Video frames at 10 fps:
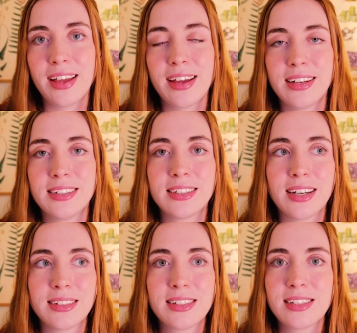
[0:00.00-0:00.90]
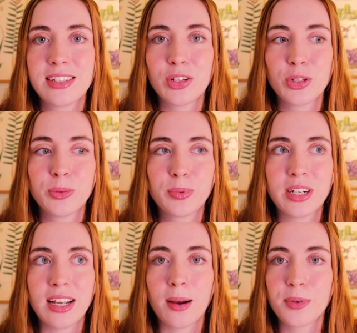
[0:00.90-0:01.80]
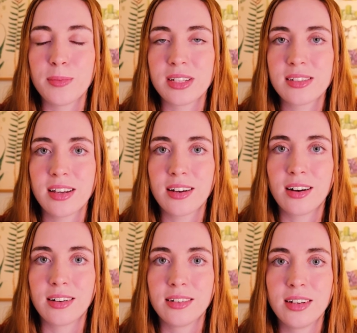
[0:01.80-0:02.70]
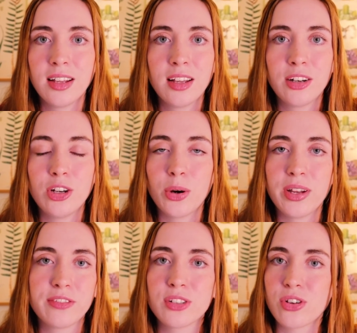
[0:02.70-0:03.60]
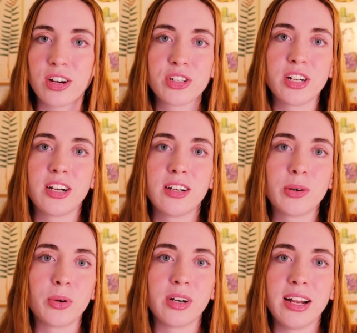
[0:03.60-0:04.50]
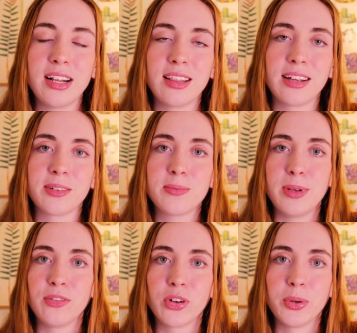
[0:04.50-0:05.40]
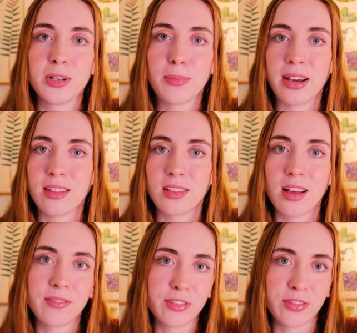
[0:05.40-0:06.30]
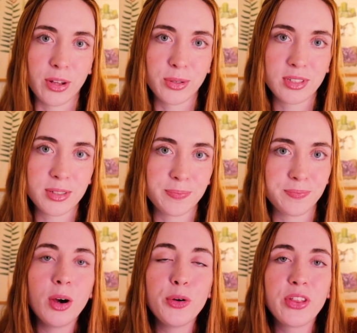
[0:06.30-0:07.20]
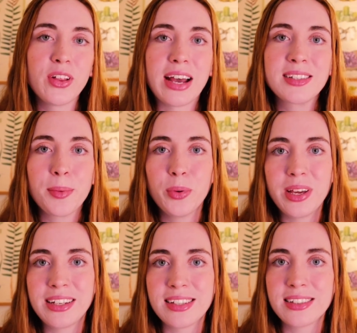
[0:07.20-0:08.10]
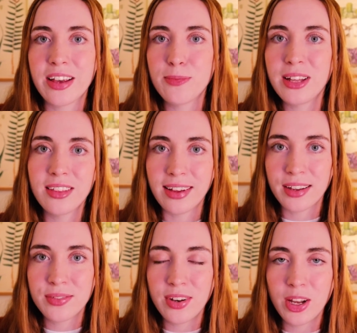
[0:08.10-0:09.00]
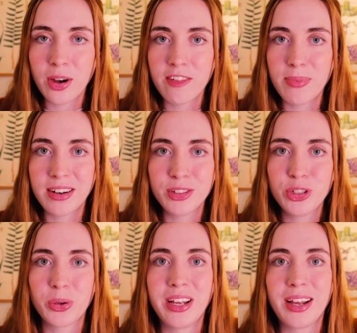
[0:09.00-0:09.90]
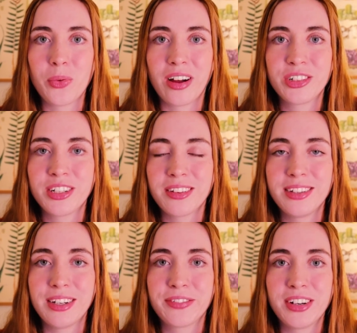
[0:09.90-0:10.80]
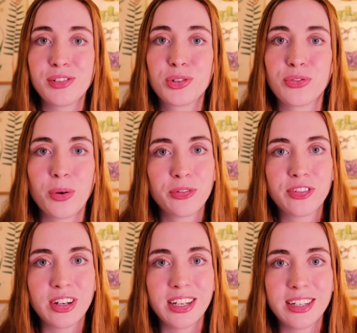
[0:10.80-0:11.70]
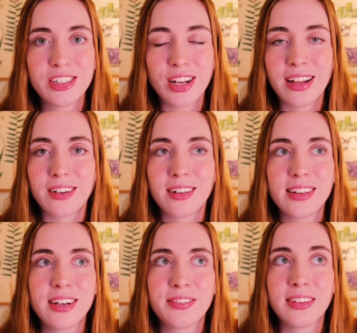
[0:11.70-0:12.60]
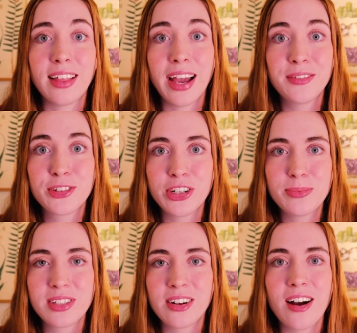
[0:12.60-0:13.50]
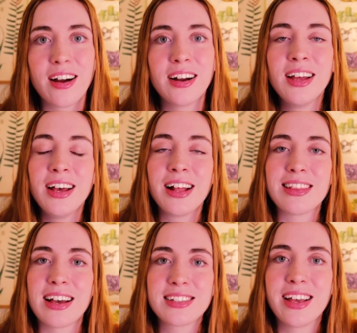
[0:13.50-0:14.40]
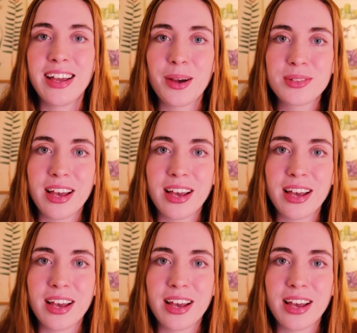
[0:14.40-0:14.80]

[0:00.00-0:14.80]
and still pretty optimistic on no infrastructure or anything else being ruined by the lava flows. Over the last couple weeks since I've made the last video, I've been enjoying watching all the different drone footage and all the different live streams there are. Last night I